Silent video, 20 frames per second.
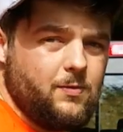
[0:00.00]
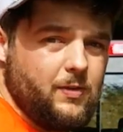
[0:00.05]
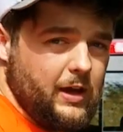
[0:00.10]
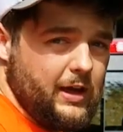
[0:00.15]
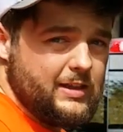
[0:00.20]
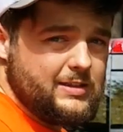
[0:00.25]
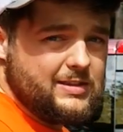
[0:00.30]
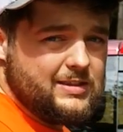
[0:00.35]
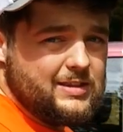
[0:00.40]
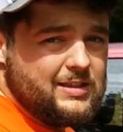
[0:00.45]

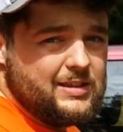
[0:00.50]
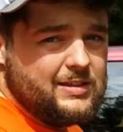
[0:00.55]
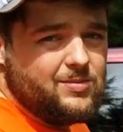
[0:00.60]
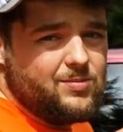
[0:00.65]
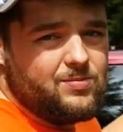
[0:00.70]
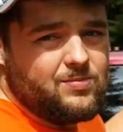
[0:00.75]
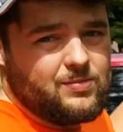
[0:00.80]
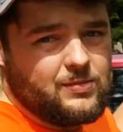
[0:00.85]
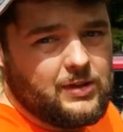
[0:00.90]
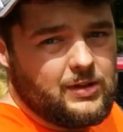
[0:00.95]
fancy
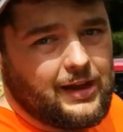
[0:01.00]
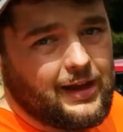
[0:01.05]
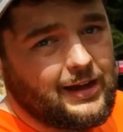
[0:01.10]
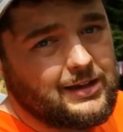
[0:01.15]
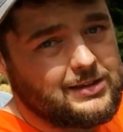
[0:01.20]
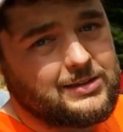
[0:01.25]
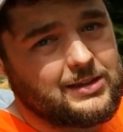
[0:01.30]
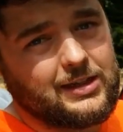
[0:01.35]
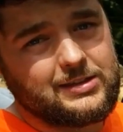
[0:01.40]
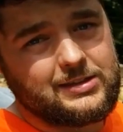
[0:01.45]

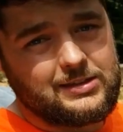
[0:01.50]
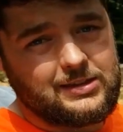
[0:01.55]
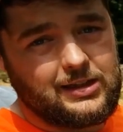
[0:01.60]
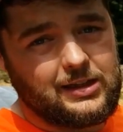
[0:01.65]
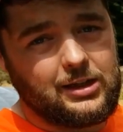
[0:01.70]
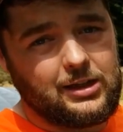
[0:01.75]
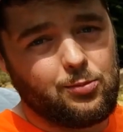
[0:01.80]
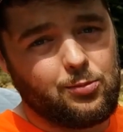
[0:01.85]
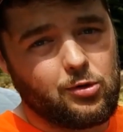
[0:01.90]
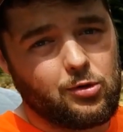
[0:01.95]

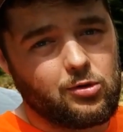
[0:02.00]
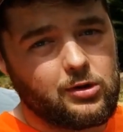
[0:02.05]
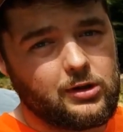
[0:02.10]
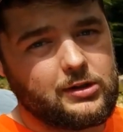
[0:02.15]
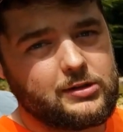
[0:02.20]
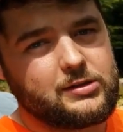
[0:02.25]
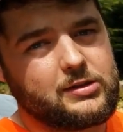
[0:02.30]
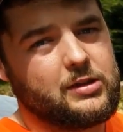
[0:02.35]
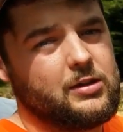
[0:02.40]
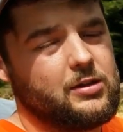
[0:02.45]
SST
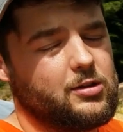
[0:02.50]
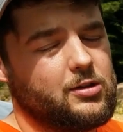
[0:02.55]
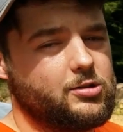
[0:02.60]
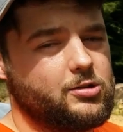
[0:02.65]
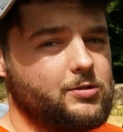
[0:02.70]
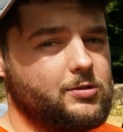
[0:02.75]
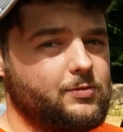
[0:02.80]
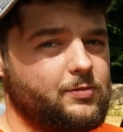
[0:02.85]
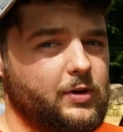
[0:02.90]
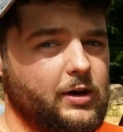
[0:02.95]
bullets,
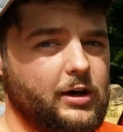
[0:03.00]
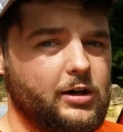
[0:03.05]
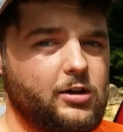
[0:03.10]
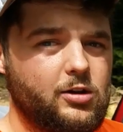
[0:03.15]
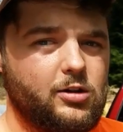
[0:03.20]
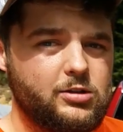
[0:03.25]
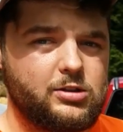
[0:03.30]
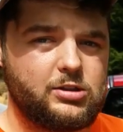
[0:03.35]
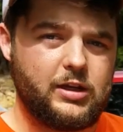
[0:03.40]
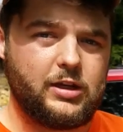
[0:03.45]
there's a very
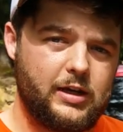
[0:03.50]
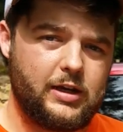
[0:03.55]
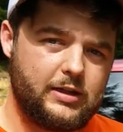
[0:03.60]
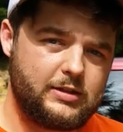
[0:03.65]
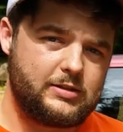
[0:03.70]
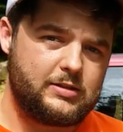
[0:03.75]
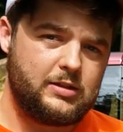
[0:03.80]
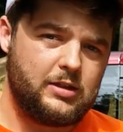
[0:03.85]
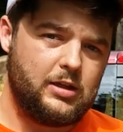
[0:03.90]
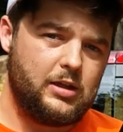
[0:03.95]
good
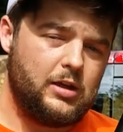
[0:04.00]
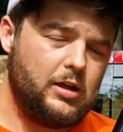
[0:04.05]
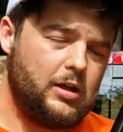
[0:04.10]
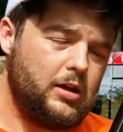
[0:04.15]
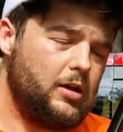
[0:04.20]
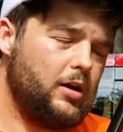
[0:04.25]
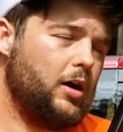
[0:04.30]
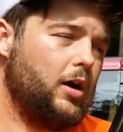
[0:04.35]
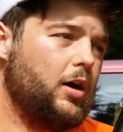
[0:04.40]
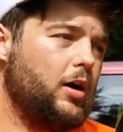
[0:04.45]
chance,
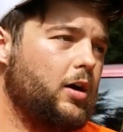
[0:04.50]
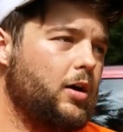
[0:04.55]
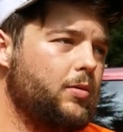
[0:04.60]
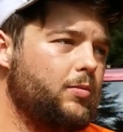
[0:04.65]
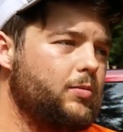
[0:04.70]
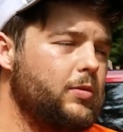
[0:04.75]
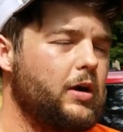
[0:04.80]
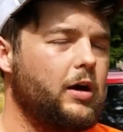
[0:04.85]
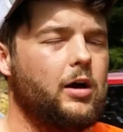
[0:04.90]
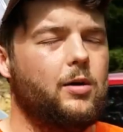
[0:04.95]

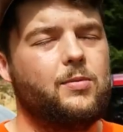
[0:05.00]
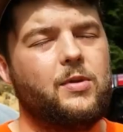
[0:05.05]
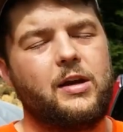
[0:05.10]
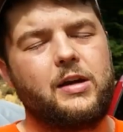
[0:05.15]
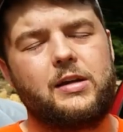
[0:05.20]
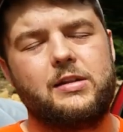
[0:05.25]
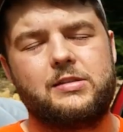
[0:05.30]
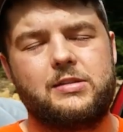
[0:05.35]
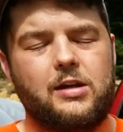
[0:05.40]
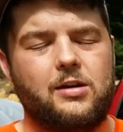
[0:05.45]
well, I'm not
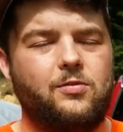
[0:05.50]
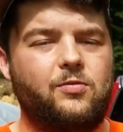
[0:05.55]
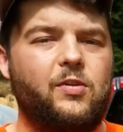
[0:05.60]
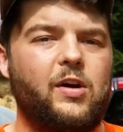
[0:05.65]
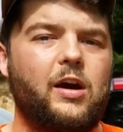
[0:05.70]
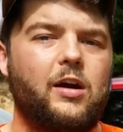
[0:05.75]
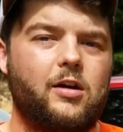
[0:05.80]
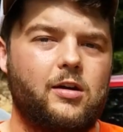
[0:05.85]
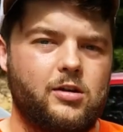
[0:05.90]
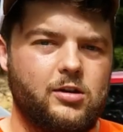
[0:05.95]
going to say a
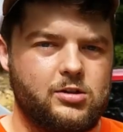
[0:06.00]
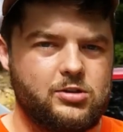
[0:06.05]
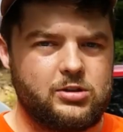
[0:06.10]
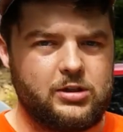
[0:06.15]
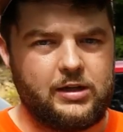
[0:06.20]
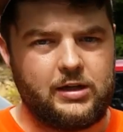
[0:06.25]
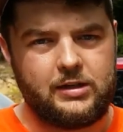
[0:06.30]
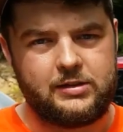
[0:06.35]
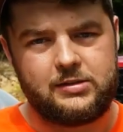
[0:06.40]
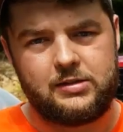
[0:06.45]
very good
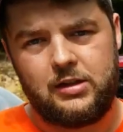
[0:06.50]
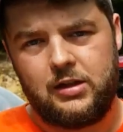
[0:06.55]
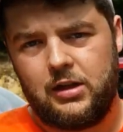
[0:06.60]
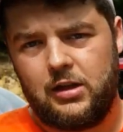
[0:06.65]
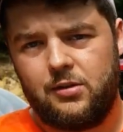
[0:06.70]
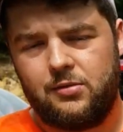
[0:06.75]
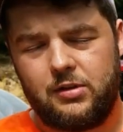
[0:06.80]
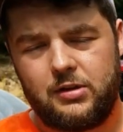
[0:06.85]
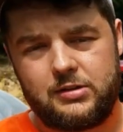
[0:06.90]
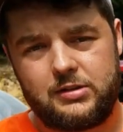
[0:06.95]
chance,
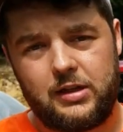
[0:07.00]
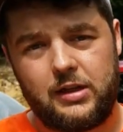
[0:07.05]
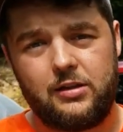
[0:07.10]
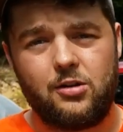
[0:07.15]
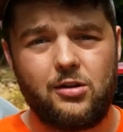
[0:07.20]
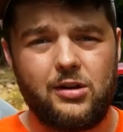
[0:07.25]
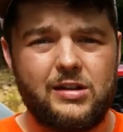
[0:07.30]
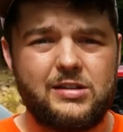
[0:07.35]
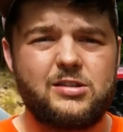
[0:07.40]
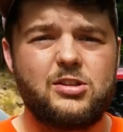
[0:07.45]
I'm going to say
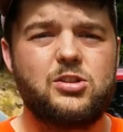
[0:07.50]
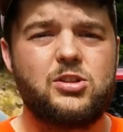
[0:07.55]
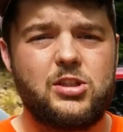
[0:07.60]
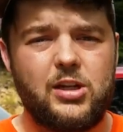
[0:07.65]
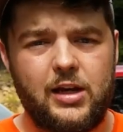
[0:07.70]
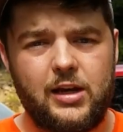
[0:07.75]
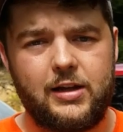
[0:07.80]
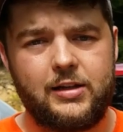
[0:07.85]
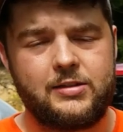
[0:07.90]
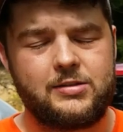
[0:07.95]
there is a
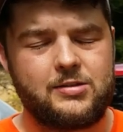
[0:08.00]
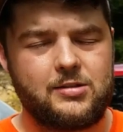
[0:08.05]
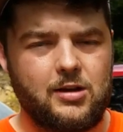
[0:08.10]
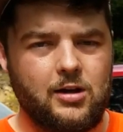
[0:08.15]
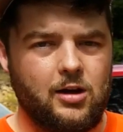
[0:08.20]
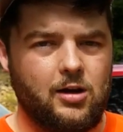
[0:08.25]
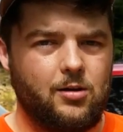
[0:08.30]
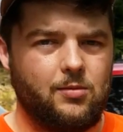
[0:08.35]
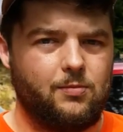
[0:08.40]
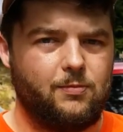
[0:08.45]
chance
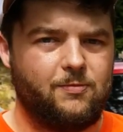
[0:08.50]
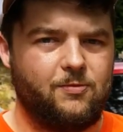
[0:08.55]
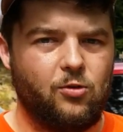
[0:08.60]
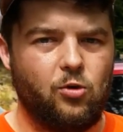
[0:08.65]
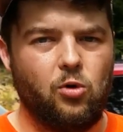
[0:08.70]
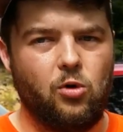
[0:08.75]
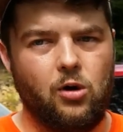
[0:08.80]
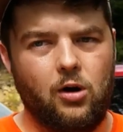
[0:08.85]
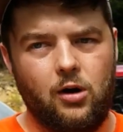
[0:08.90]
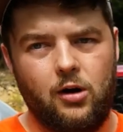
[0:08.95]

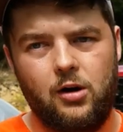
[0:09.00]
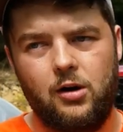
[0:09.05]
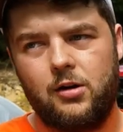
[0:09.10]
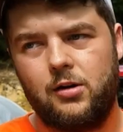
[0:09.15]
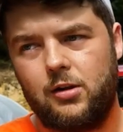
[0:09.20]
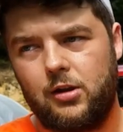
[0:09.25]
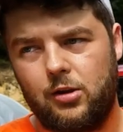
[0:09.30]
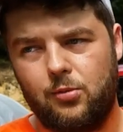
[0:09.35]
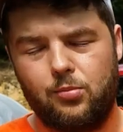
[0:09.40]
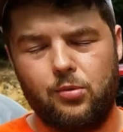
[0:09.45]
for
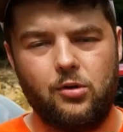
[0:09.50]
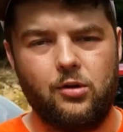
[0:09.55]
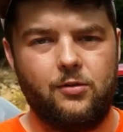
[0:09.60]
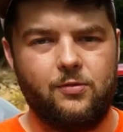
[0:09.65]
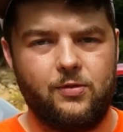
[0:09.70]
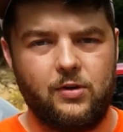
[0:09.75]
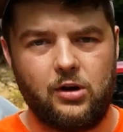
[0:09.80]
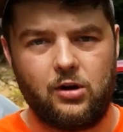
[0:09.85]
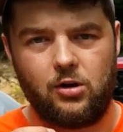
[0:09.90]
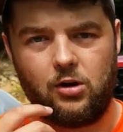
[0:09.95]
the bullet
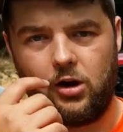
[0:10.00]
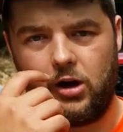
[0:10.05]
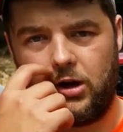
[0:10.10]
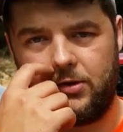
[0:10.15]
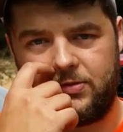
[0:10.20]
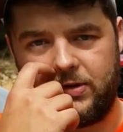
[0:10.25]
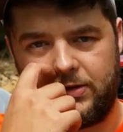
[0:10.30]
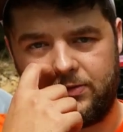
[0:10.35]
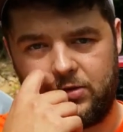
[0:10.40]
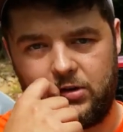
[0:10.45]
veering
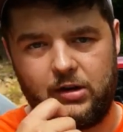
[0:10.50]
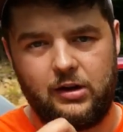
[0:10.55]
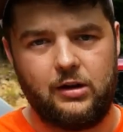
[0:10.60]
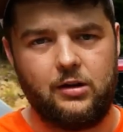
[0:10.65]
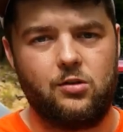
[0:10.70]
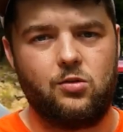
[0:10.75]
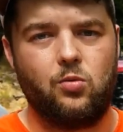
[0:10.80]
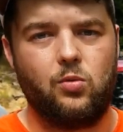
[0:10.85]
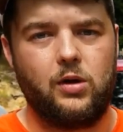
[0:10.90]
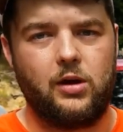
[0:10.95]
off after
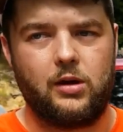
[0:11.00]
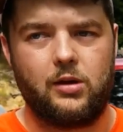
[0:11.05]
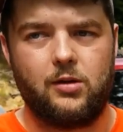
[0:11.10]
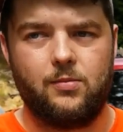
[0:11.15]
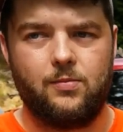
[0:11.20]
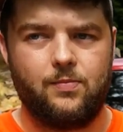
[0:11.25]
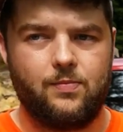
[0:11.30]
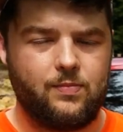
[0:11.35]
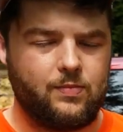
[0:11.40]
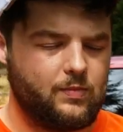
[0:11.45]
hitting a twig
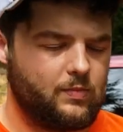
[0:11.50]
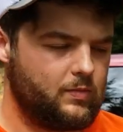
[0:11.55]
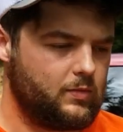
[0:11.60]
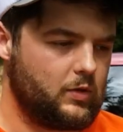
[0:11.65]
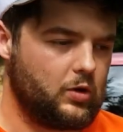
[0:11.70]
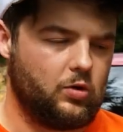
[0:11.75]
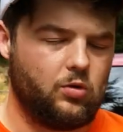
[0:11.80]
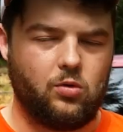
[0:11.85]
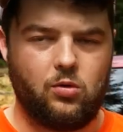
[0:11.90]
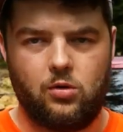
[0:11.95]

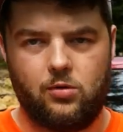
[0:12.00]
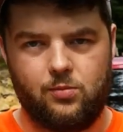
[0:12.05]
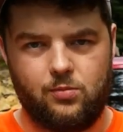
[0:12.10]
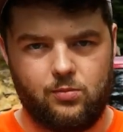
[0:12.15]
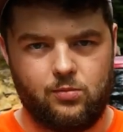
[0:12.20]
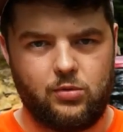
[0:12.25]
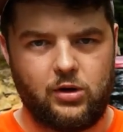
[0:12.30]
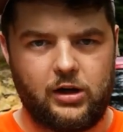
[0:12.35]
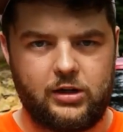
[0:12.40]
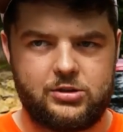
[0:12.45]
or
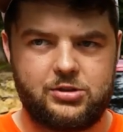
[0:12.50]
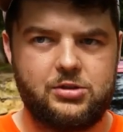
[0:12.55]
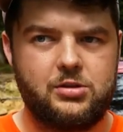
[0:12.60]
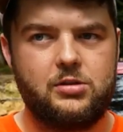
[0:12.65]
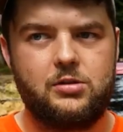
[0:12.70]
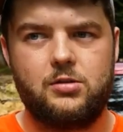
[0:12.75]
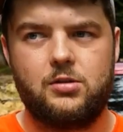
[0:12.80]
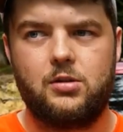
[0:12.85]
brush.